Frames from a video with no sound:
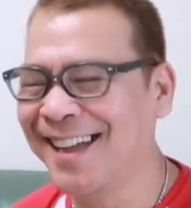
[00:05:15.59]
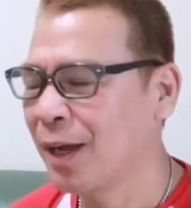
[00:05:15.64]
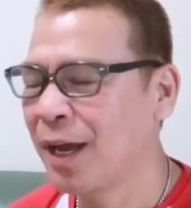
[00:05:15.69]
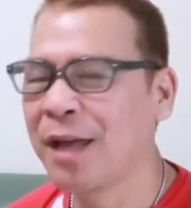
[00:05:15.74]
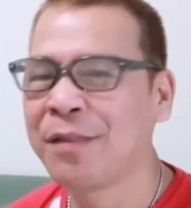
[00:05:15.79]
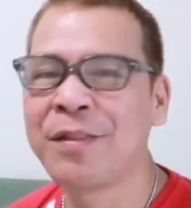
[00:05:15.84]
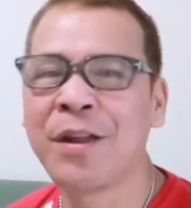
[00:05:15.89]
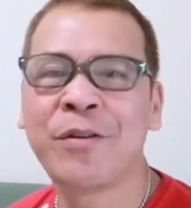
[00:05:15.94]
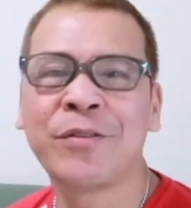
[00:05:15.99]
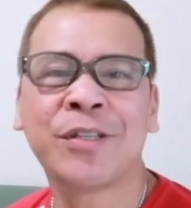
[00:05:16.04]

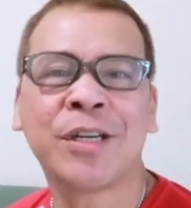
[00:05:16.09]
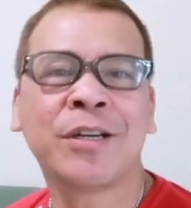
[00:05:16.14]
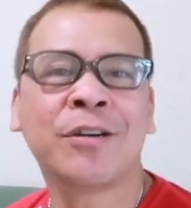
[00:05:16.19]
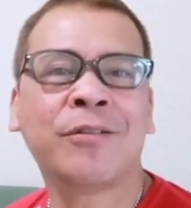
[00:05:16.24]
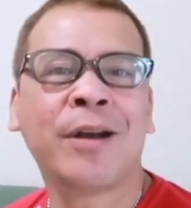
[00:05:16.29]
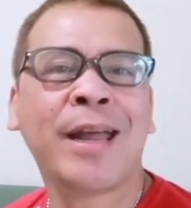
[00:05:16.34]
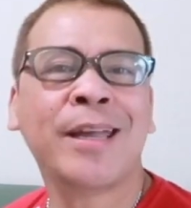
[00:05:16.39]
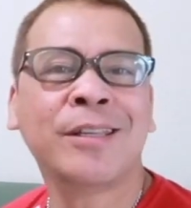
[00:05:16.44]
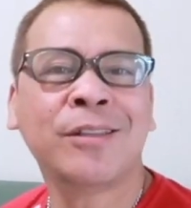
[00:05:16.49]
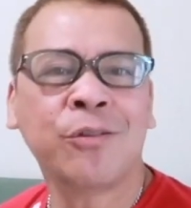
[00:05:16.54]
And there is a
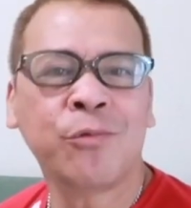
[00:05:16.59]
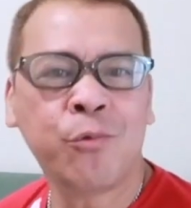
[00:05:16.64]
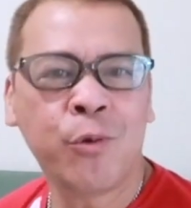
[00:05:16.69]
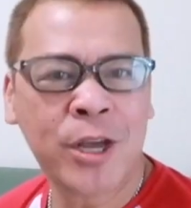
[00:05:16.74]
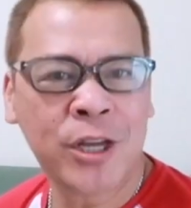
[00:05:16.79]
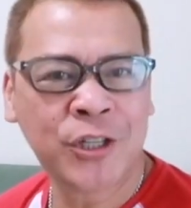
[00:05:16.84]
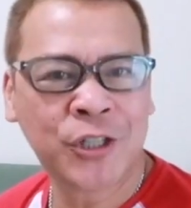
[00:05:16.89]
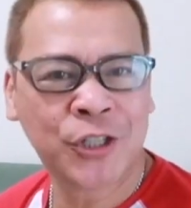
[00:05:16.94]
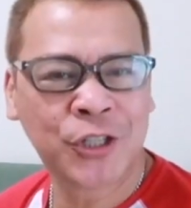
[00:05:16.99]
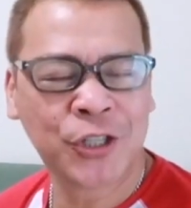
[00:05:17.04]
great
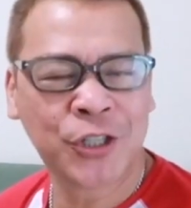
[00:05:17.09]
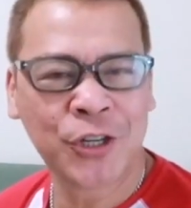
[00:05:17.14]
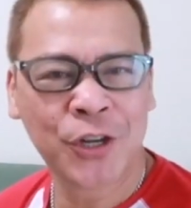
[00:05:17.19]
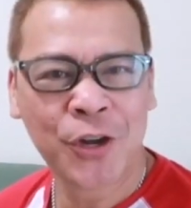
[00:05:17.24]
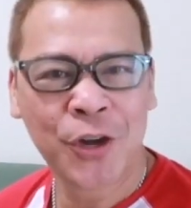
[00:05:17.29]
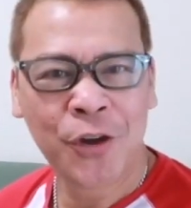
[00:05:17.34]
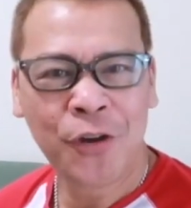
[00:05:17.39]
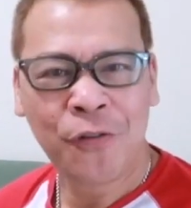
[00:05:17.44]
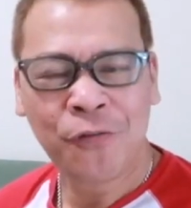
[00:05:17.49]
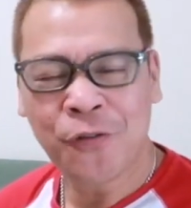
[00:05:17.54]

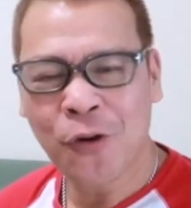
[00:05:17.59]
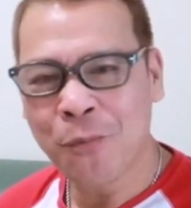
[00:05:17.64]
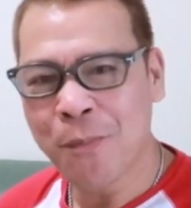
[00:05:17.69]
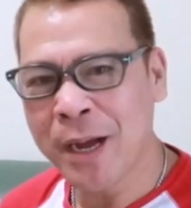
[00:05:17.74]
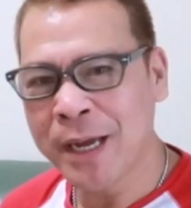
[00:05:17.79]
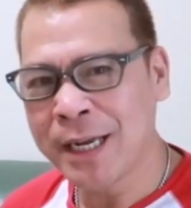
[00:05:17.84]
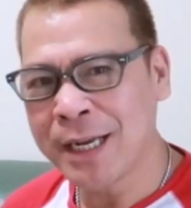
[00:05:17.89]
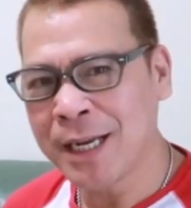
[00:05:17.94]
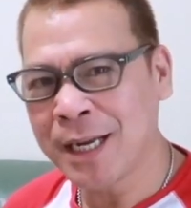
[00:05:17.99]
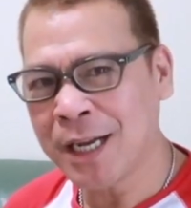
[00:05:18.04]
wish for
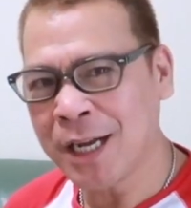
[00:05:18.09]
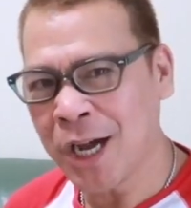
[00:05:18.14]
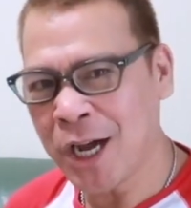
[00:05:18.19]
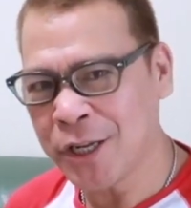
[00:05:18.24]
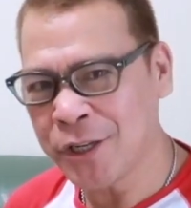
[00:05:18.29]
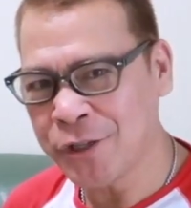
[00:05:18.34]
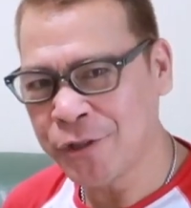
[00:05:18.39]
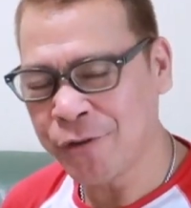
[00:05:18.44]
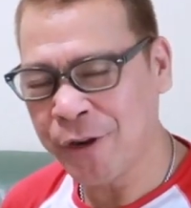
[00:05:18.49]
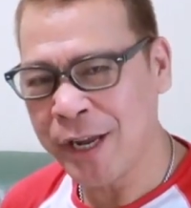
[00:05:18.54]
my
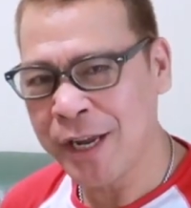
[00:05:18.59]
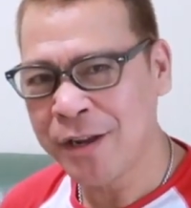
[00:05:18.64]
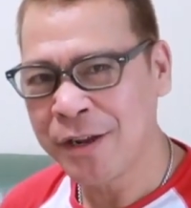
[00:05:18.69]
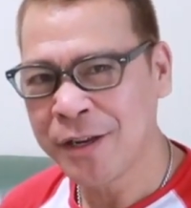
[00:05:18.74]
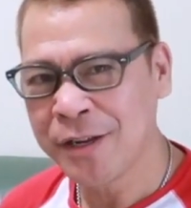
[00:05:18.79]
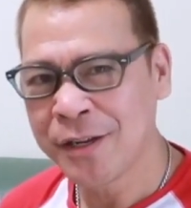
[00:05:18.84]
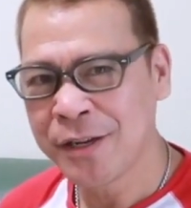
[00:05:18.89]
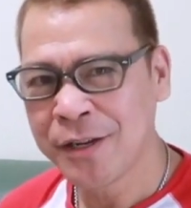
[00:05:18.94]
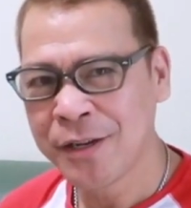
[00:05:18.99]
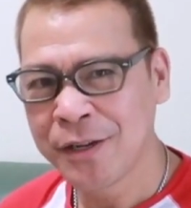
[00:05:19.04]
country,
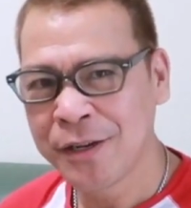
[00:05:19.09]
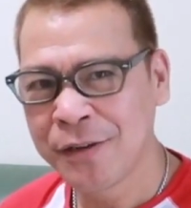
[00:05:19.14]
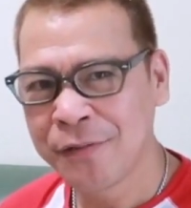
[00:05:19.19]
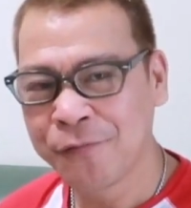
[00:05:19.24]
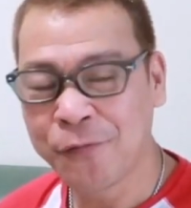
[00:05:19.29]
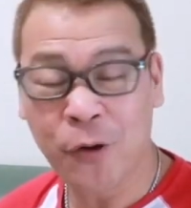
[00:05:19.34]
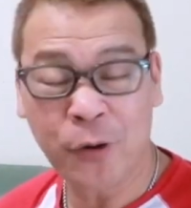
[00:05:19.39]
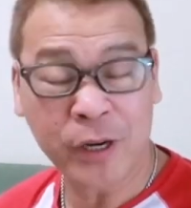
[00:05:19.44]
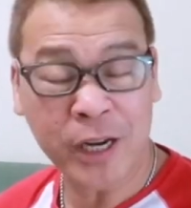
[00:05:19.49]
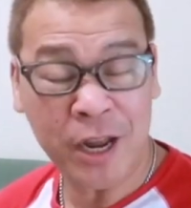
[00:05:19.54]

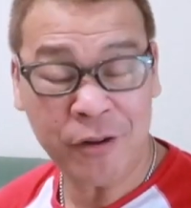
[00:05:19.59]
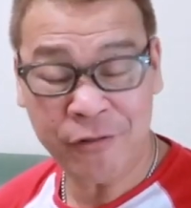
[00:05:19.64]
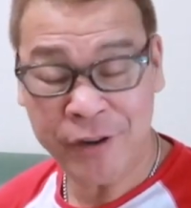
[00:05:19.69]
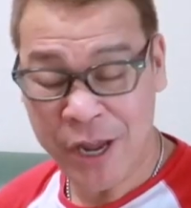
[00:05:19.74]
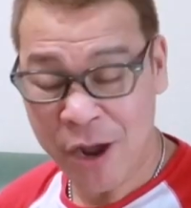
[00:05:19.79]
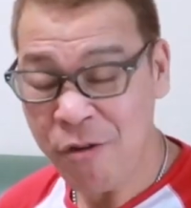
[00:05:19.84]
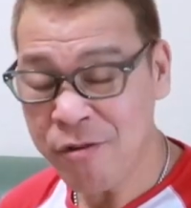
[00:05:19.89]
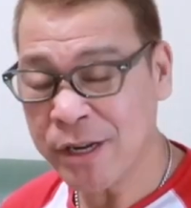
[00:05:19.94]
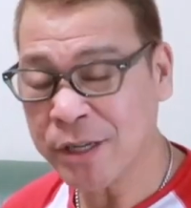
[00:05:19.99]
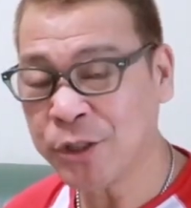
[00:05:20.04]
for
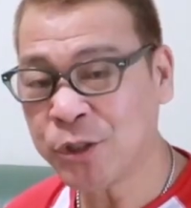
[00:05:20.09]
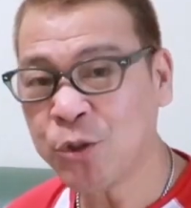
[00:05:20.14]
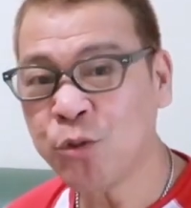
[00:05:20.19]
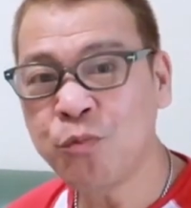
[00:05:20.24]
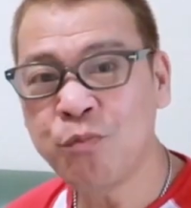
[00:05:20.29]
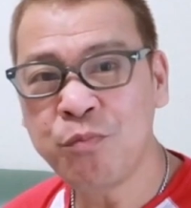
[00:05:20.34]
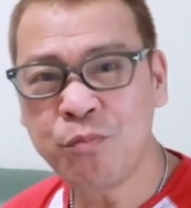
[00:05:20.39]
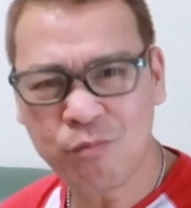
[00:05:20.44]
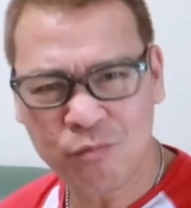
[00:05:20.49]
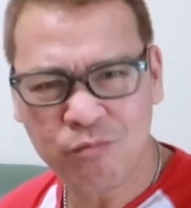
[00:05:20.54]
Catriona
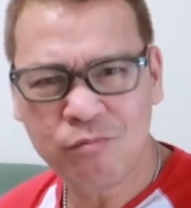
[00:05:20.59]
too.